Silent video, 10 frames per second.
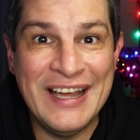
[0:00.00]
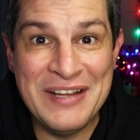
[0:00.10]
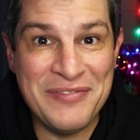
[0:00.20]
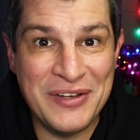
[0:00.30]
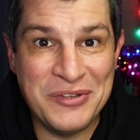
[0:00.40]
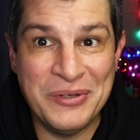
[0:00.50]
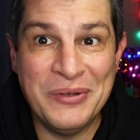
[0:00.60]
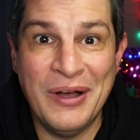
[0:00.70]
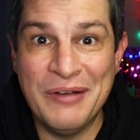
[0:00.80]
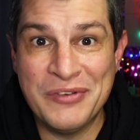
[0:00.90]
And if I
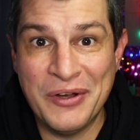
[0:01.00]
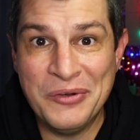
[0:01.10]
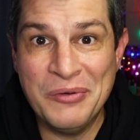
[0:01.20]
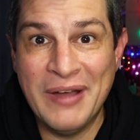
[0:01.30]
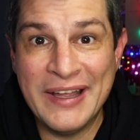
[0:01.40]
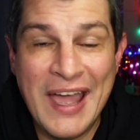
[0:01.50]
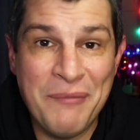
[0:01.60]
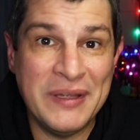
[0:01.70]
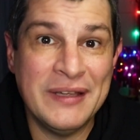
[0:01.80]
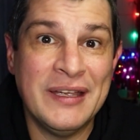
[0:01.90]
do, I've got all my
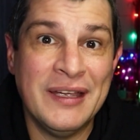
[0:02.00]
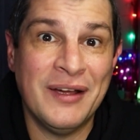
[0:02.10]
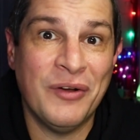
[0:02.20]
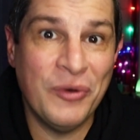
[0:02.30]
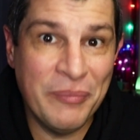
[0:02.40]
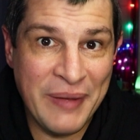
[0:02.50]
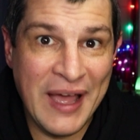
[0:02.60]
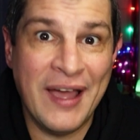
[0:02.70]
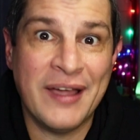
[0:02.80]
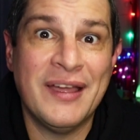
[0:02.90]
camping gear or
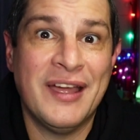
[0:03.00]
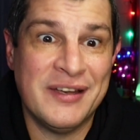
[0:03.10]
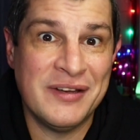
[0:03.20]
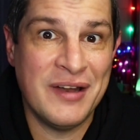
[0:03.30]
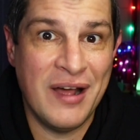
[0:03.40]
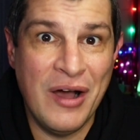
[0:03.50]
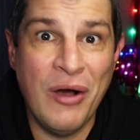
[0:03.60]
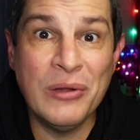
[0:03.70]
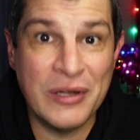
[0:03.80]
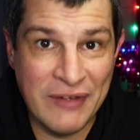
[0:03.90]
pack and
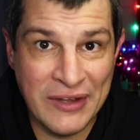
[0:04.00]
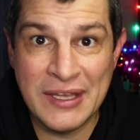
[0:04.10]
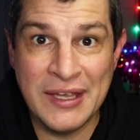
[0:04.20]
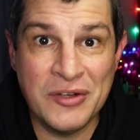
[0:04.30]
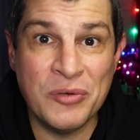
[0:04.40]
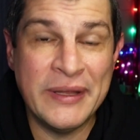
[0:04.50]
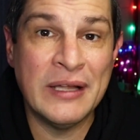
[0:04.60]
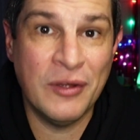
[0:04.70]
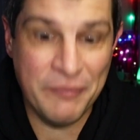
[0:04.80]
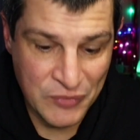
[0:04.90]
a whole lot of other gear that'll be
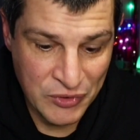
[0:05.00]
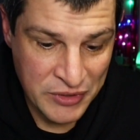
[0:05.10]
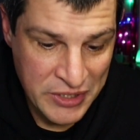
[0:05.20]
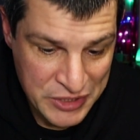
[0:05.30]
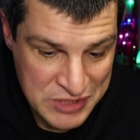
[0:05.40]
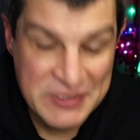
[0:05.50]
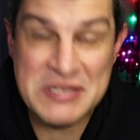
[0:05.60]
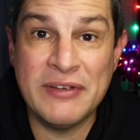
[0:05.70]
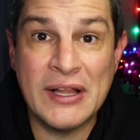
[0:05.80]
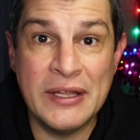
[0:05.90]
a lot more
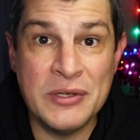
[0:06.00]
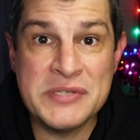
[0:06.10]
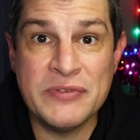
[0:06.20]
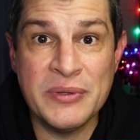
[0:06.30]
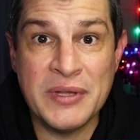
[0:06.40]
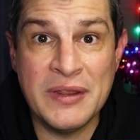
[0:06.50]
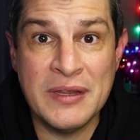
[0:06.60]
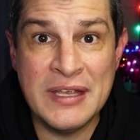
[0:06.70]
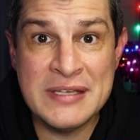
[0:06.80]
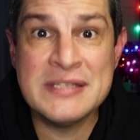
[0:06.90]
specifically useful
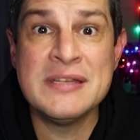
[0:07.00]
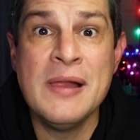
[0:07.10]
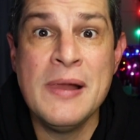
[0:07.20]
than this.